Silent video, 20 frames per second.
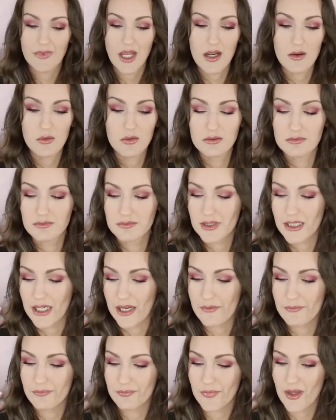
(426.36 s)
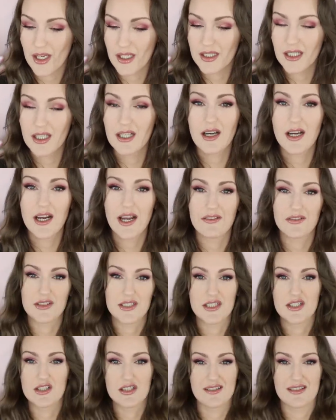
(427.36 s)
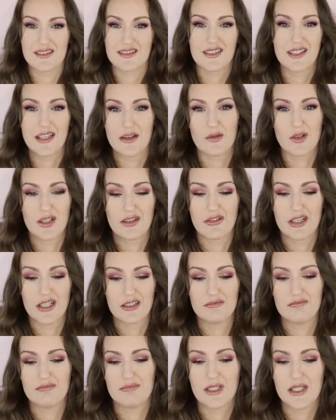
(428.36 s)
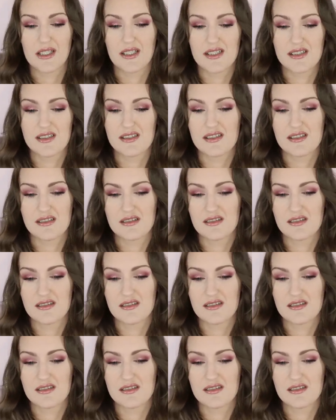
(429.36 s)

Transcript: I will, yeah. I think I have to just get rid of it because,